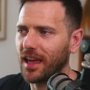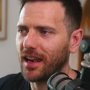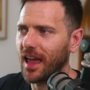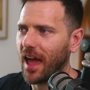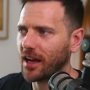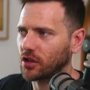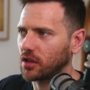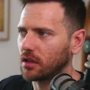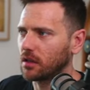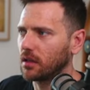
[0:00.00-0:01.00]
that
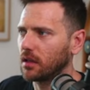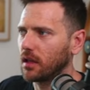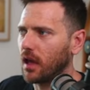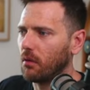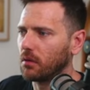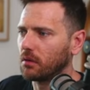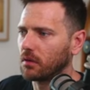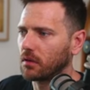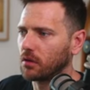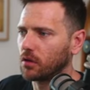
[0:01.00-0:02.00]
action and we're
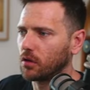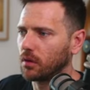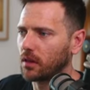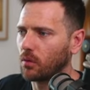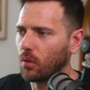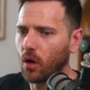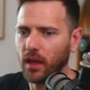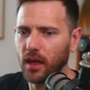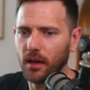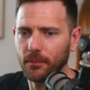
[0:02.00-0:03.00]
doing the work
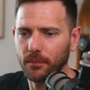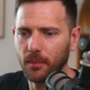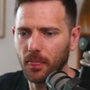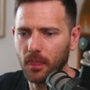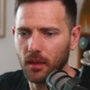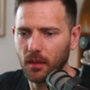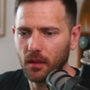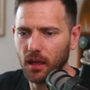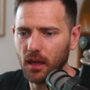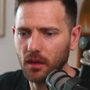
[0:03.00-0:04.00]
here,
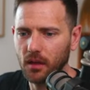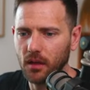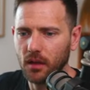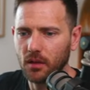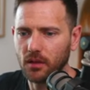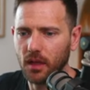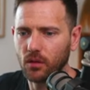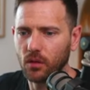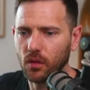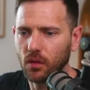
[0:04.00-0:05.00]
okay? So
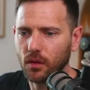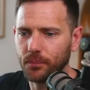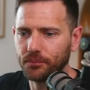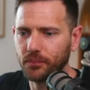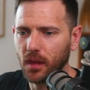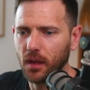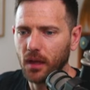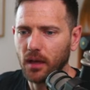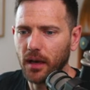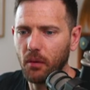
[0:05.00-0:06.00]
that's all good.
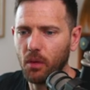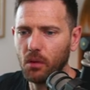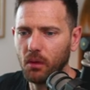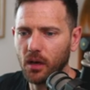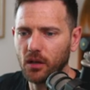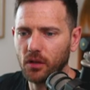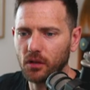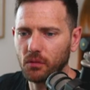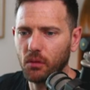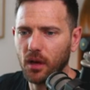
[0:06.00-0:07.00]
Now what we wanna do
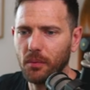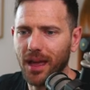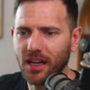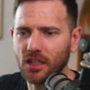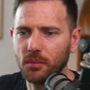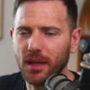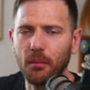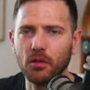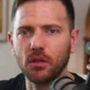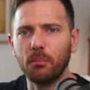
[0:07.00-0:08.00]
is we wanna be actually be
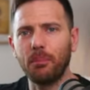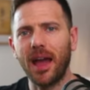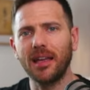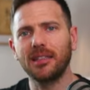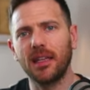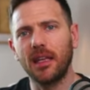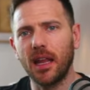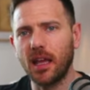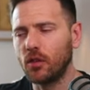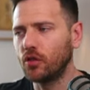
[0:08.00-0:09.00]
able to paste
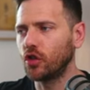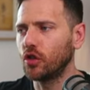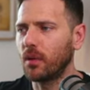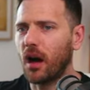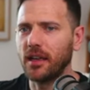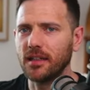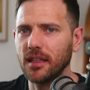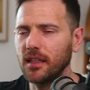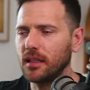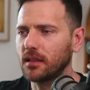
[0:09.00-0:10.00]
in a YouTube
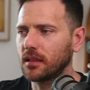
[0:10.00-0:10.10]
ID